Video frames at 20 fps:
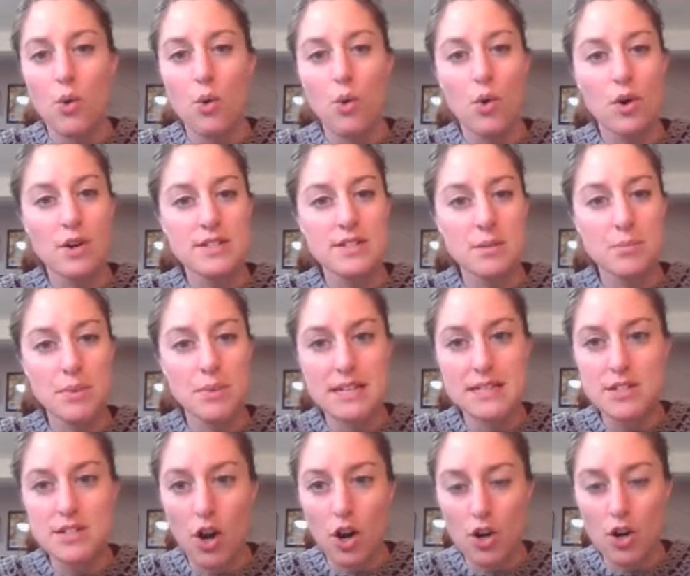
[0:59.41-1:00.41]
or
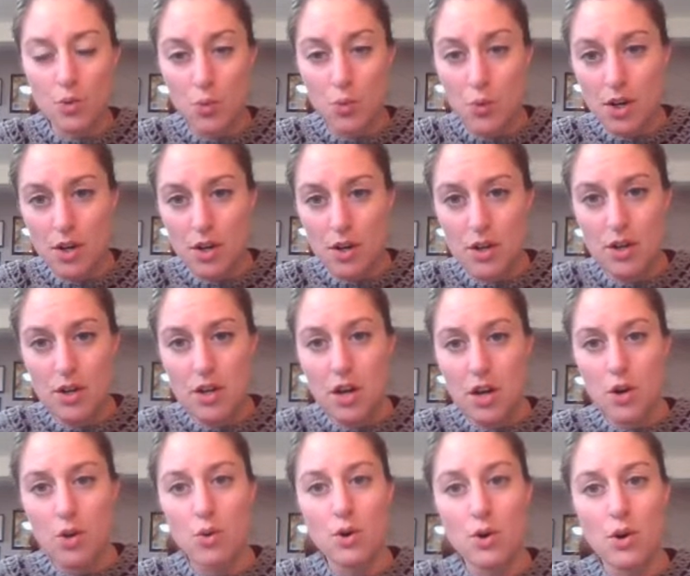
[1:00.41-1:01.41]
somebody's artwork
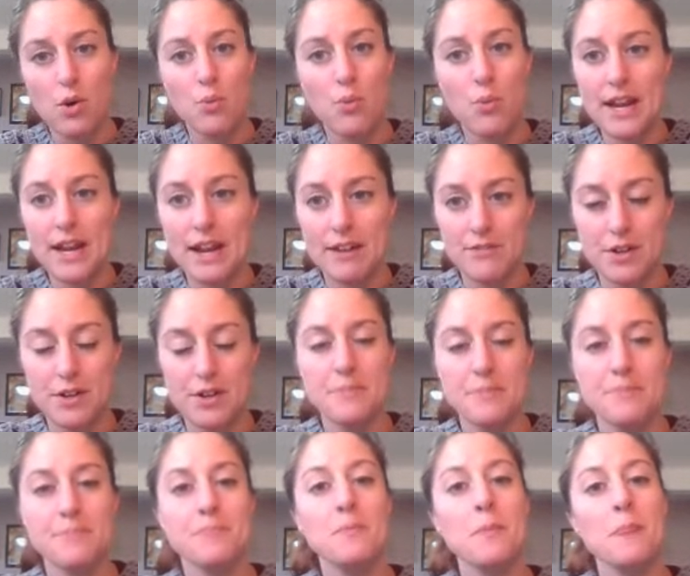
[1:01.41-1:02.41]
or
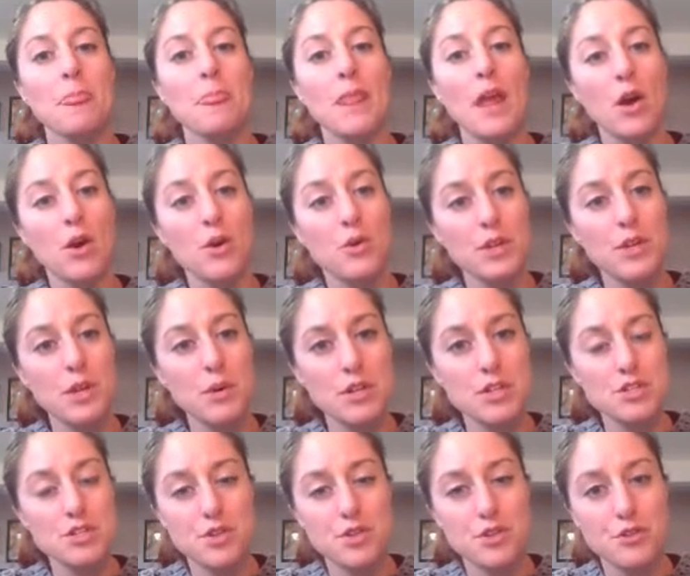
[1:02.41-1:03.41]
whatever. I only
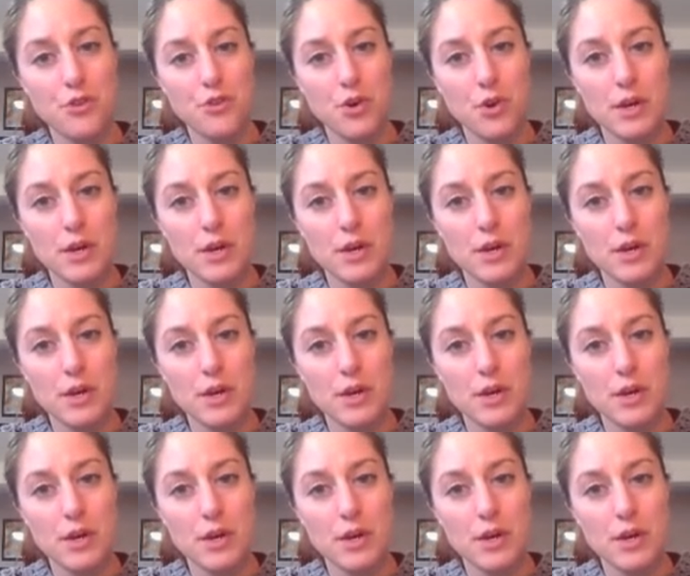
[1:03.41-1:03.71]
want you to